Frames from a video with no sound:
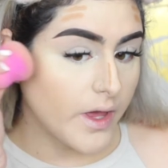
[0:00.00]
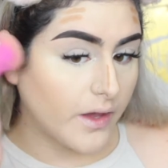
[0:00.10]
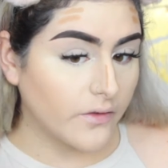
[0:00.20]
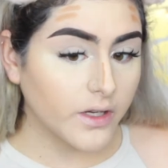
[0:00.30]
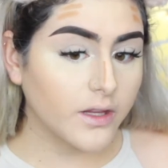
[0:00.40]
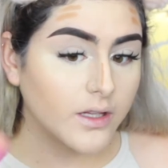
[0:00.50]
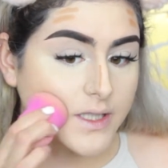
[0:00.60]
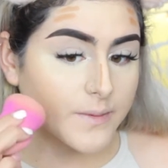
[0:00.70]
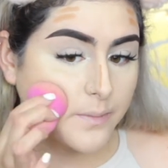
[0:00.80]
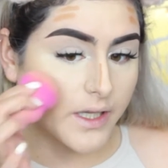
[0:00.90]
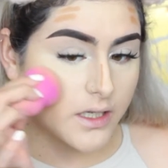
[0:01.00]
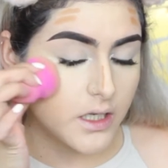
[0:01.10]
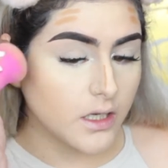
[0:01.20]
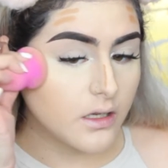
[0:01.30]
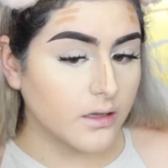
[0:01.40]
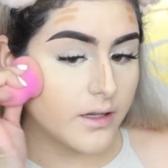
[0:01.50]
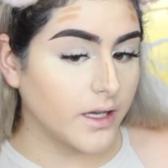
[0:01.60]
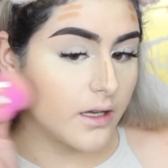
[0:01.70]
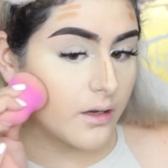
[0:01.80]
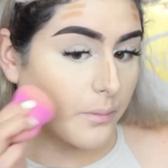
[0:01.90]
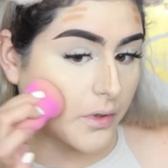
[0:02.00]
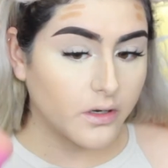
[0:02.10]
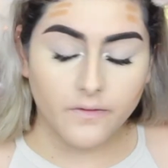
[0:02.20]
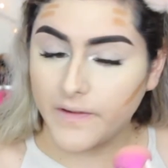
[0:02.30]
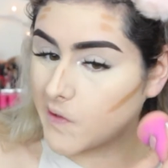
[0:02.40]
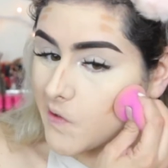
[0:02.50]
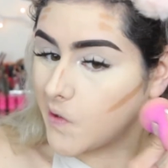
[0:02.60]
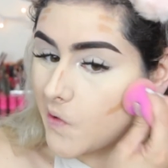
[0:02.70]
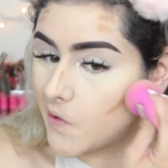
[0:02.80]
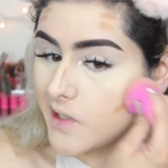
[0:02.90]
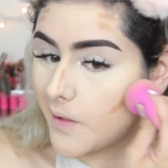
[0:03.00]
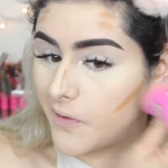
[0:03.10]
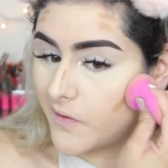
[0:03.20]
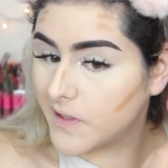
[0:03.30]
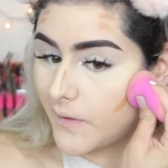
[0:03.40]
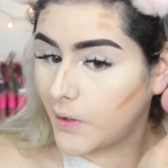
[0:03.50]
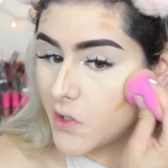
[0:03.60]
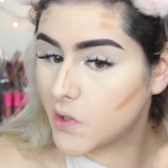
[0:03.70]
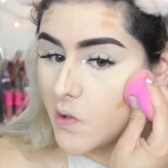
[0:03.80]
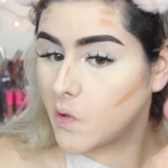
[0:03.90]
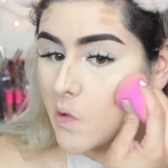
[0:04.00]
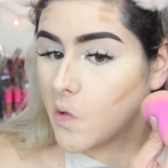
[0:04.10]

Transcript: Everything's blending like perfect on top of this foundation.